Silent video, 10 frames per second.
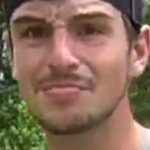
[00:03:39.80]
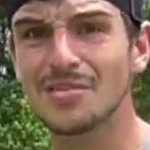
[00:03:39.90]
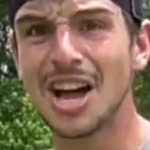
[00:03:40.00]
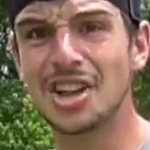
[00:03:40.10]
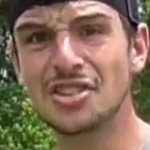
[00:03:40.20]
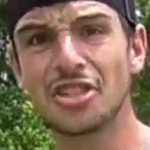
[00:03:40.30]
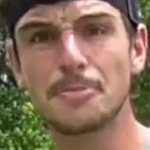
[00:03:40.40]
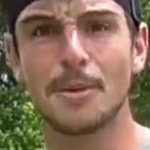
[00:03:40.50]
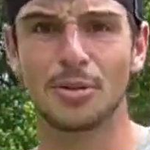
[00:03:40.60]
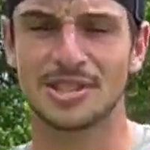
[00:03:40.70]
Another
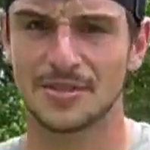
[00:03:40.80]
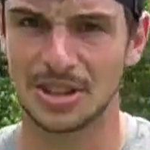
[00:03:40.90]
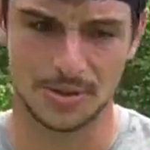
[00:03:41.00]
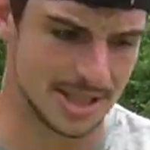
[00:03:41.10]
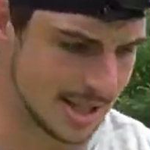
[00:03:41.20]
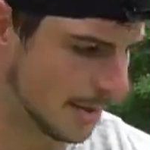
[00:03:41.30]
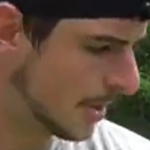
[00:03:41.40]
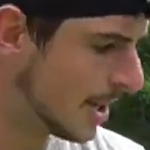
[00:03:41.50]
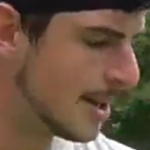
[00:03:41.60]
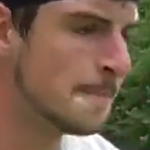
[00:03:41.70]
bonus of the three-step
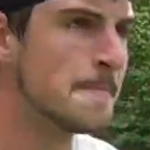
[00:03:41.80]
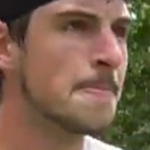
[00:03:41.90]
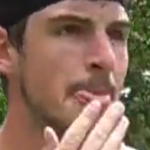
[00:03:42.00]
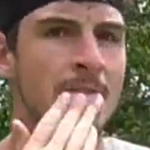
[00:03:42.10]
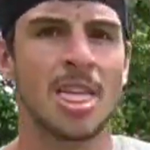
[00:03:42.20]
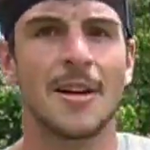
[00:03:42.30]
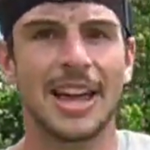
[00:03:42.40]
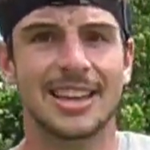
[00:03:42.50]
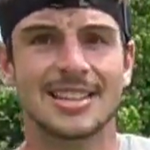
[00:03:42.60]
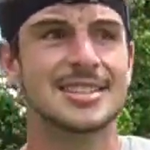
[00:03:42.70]
is